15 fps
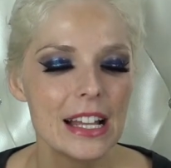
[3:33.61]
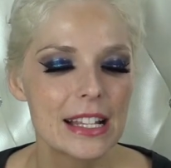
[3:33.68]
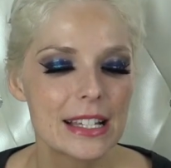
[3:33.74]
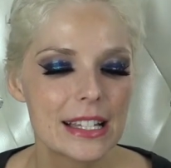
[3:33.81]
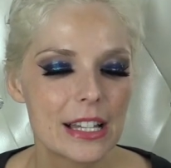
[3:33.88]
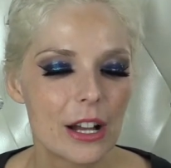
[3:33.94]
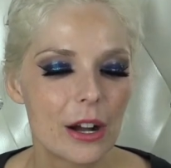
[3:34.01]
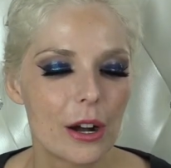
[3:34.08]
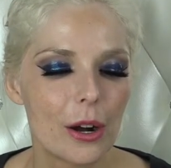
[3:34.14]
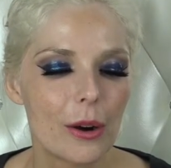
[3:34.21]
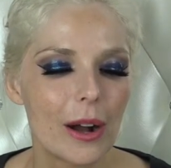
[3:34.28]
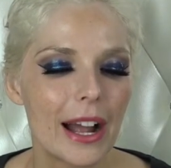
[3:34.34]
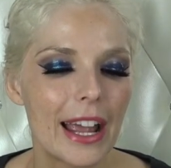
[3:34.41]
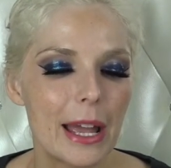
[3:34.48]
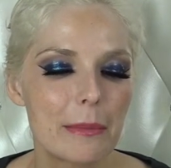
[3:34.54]
So
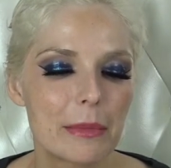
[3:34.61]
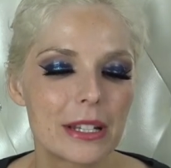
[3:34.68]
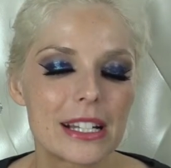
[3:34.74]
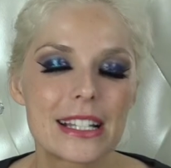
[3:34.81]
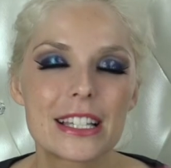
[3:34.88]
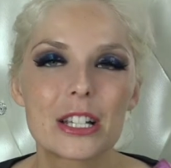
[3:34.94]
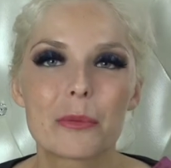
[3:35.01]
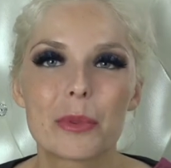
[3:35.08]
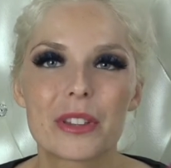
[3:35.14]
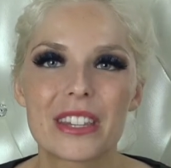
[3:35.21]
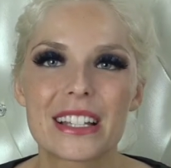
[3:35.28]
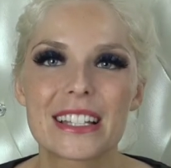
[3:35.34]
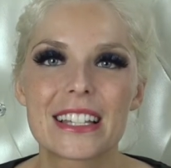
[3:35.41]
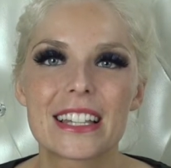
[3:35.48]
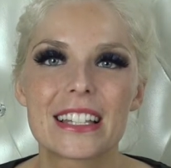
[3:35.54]
I am going to still put
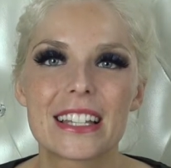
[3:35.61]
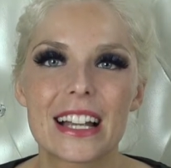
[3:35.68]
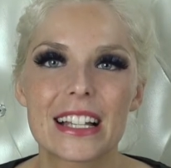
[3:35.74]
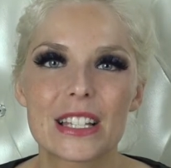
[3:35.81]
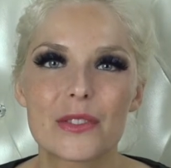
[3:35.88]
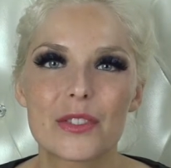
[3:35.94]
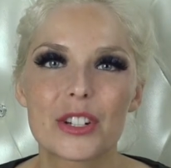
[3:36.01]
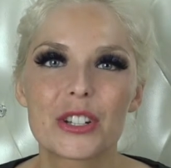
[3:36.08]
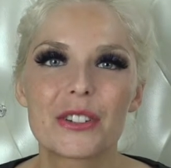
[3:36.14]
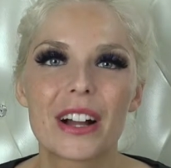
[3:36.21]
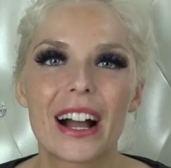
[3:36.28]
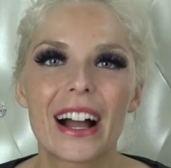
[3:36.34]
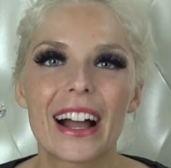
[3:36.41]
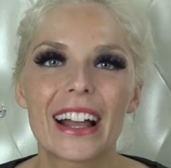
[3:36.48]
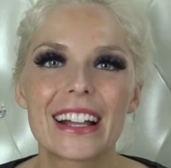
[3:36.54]
this to the test for you
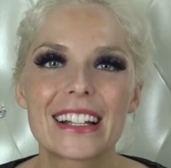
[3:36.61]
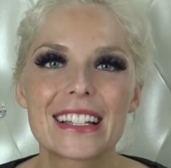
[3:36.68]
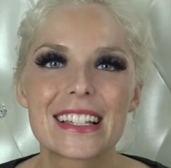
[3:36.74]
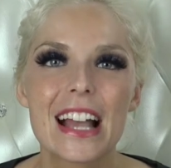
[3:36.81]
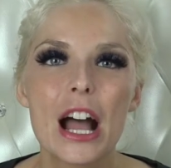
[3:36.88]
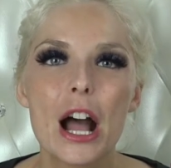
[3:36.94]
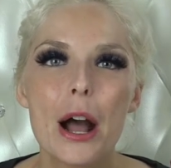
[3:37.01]
guys,